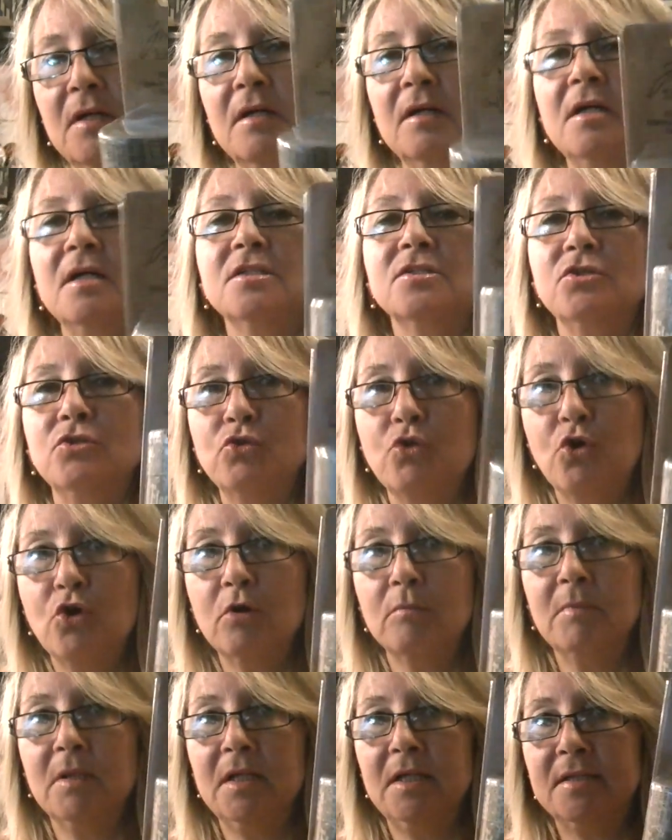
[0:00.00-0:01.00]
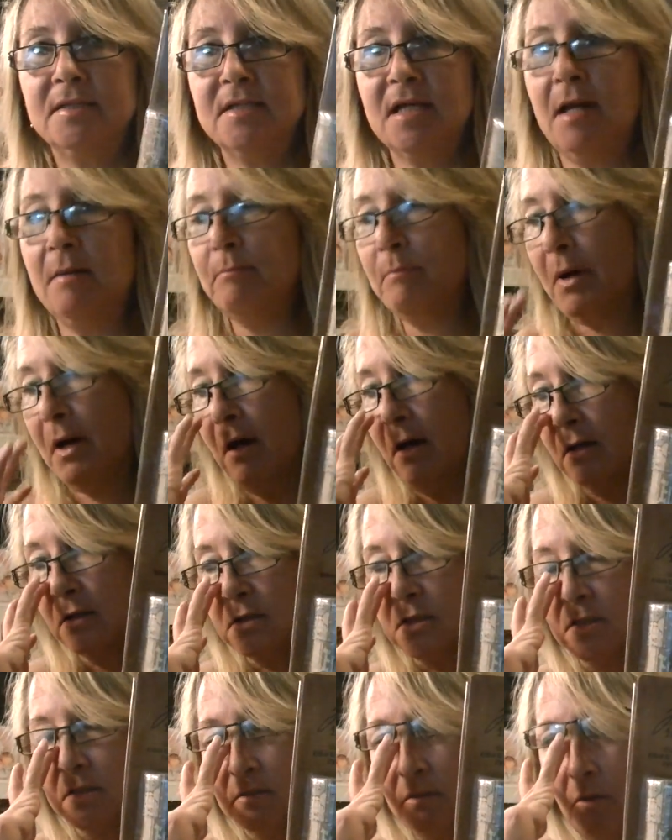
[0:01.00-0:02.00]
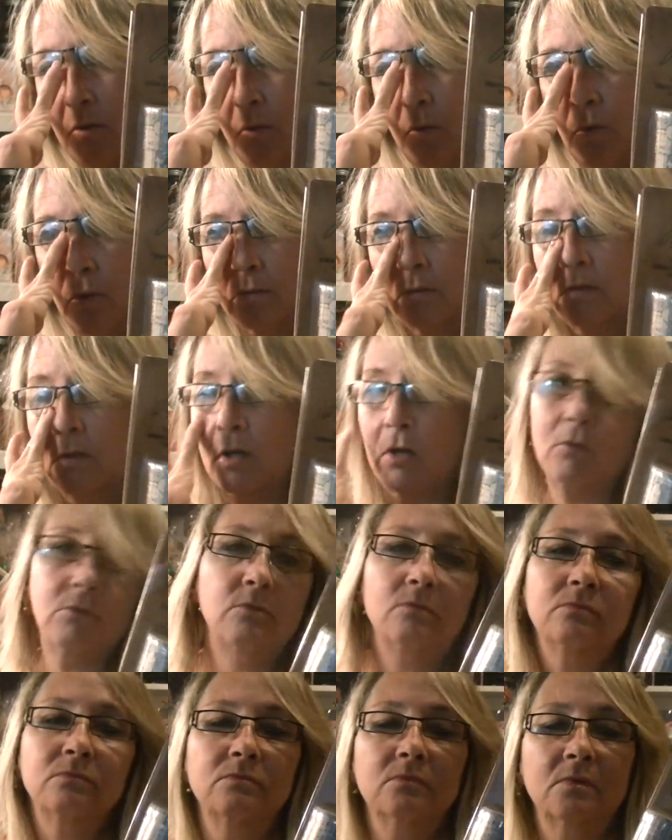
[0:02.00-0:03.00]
It's normally $10. No?